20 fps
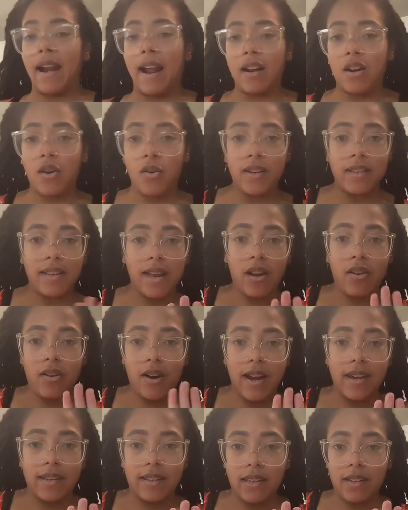And I know it
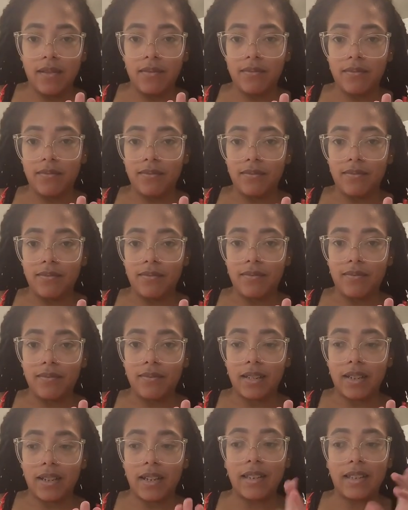sounds crazy,
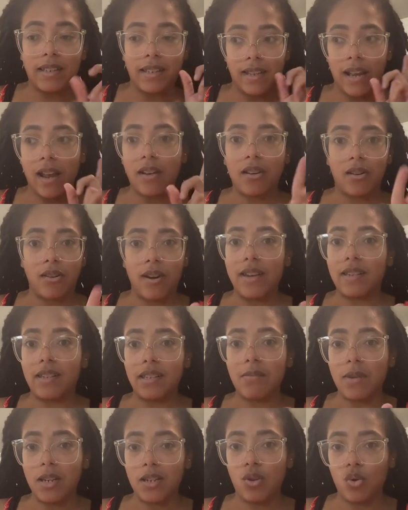cause it sounded
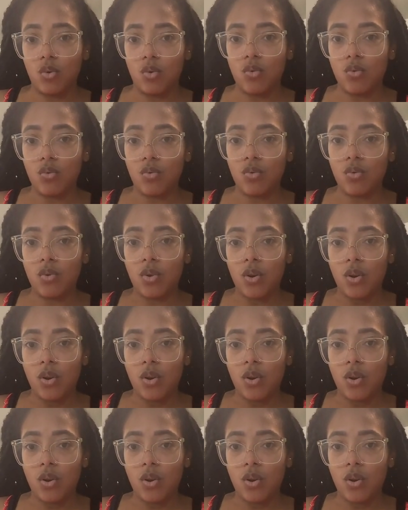crazy to me too.